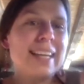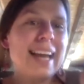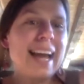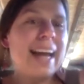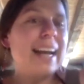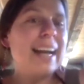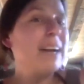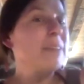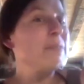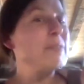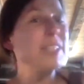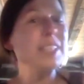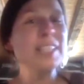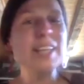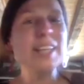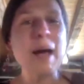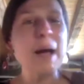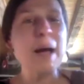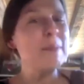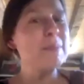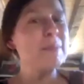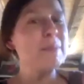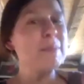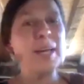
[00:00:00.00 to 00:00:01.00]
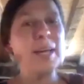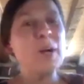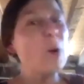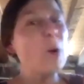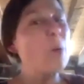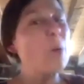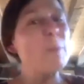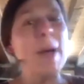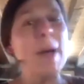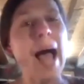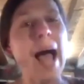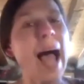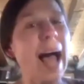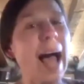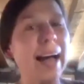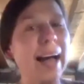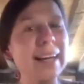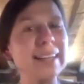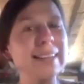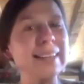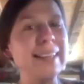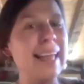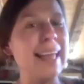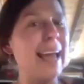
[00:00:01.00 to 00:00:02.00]
And every time they go back,
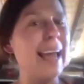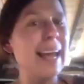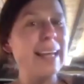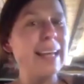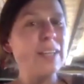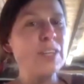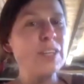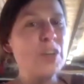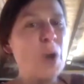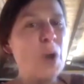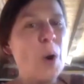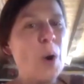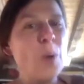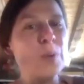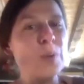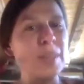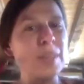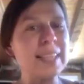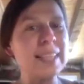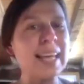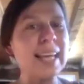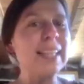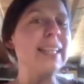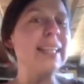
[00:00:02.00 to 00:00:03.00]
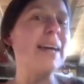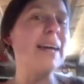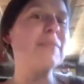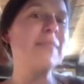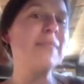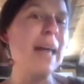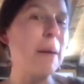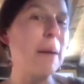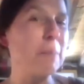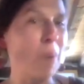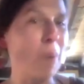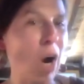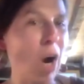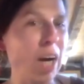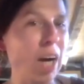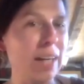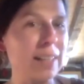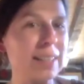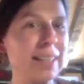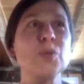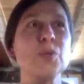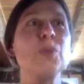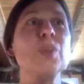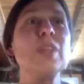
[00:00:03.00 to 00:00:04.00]
they know that they left that mark.
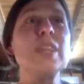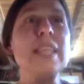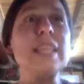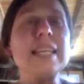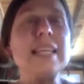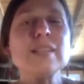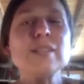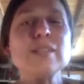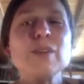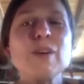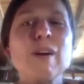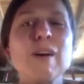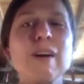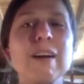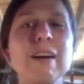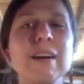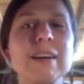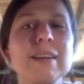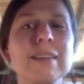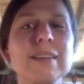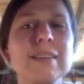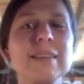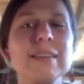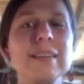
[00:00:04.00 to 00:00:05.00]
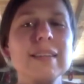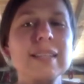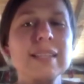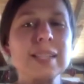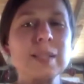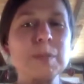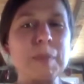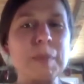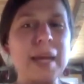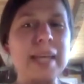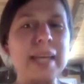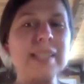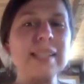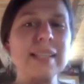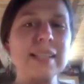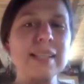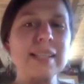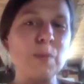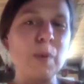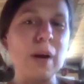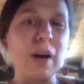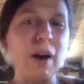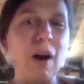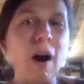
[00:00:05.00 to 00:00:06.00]
These are the spaces
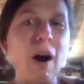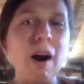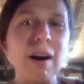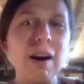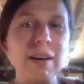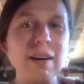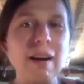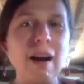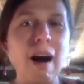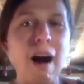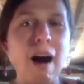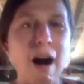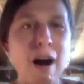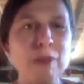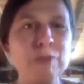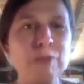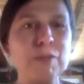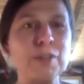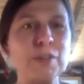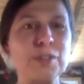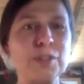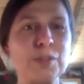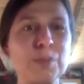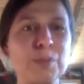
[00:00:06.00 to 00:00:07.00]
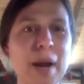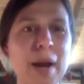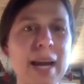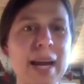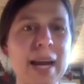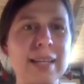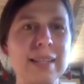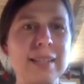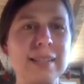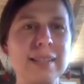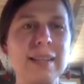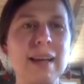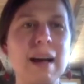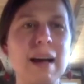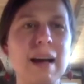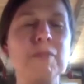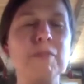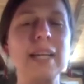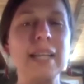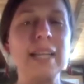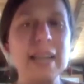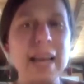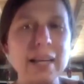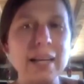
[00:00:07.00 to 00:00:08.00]
where art offers ways
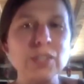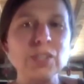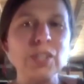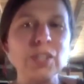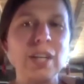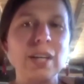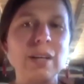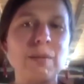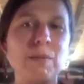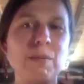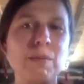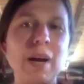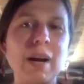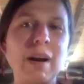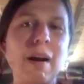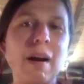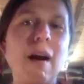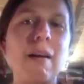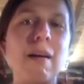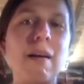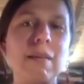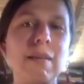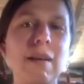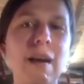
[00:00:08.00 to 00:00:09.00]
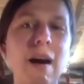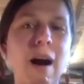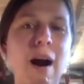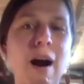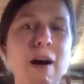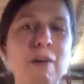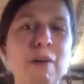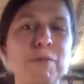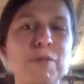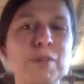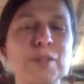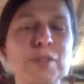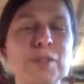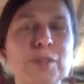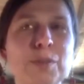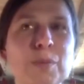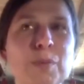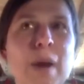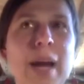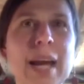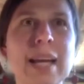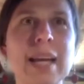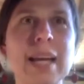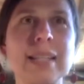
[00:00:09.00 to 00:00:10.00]
of connection, where art
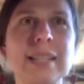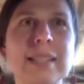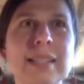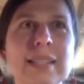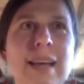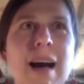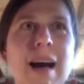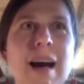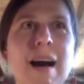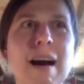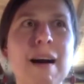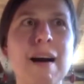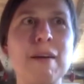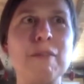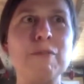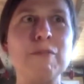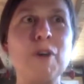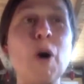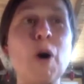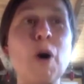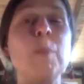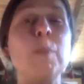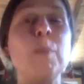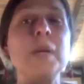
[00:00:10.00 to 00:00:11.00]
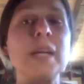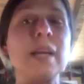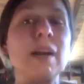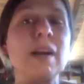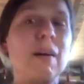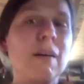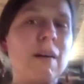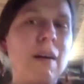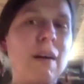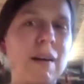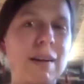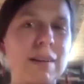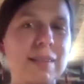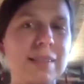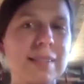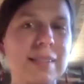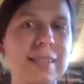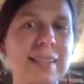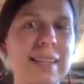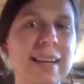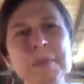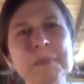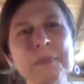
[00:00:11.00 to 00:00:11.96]
offers ways of opening our hearts.